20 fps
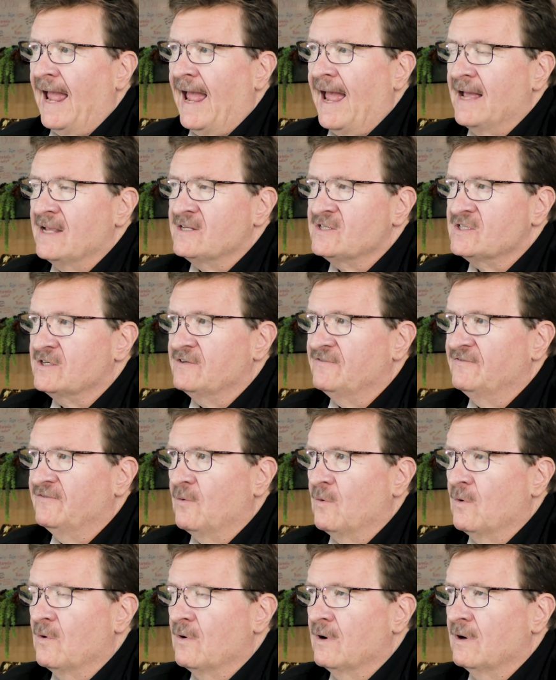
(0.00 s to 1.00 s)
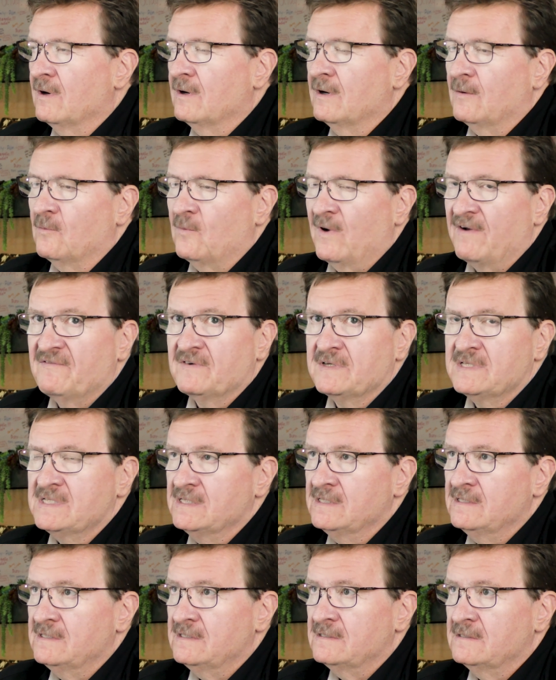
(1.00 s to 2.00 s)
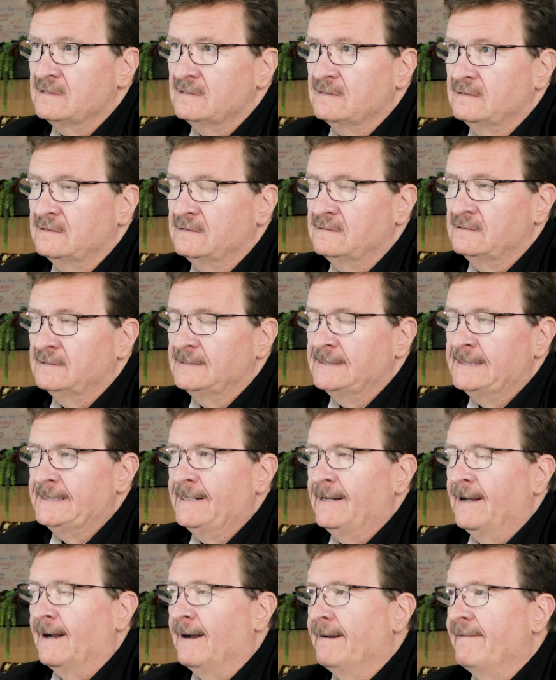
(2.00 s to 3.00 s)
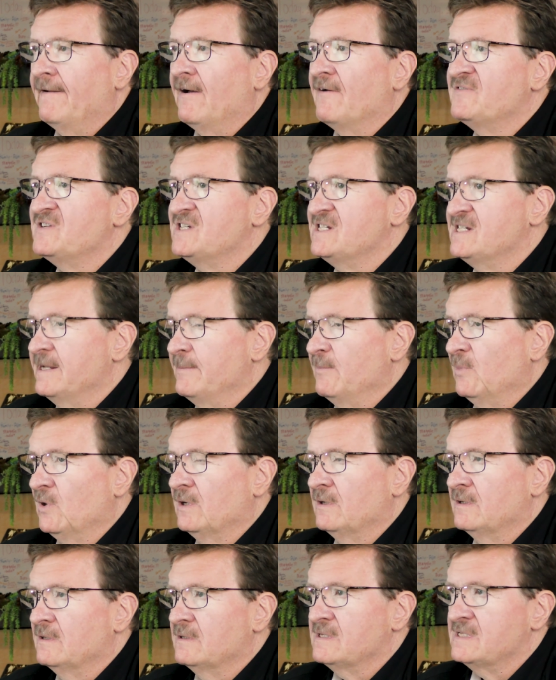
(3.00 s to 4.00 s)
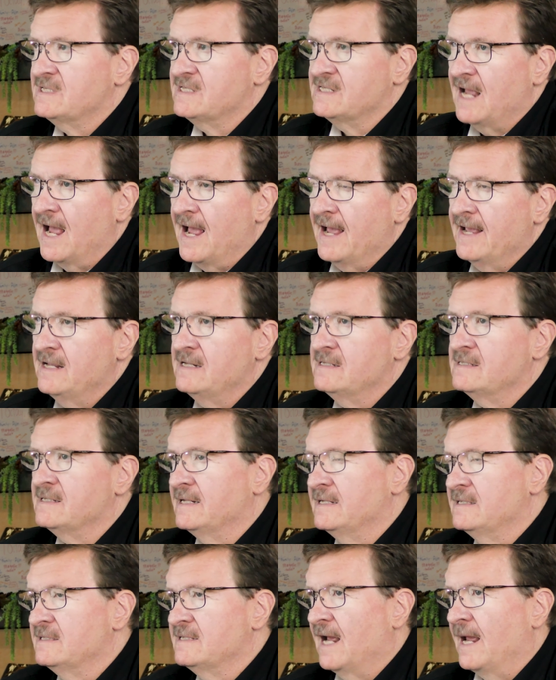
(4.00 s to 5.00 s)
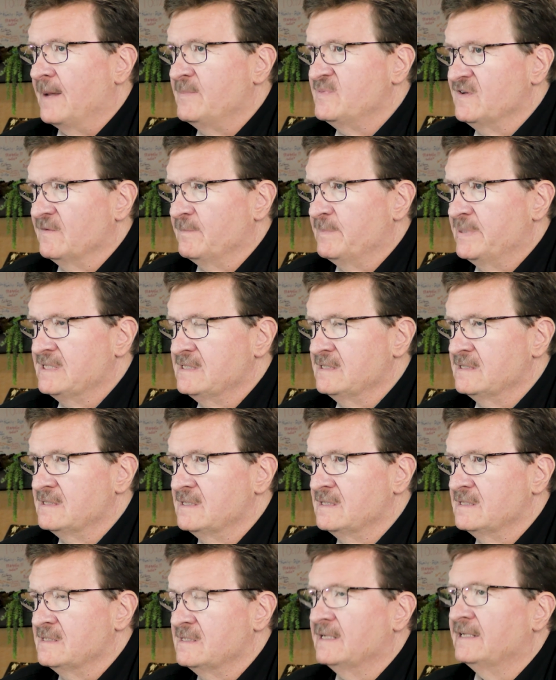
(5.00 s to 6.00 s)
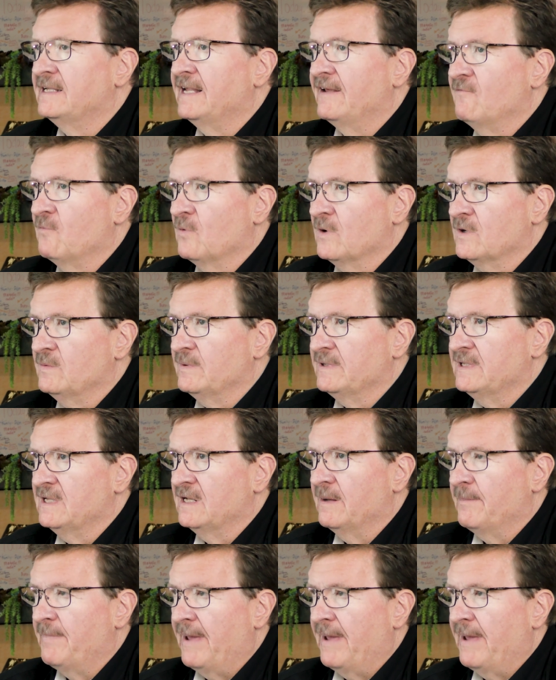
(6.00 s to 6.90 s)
Ask for references of similar size and types of businesses that they've worked with in the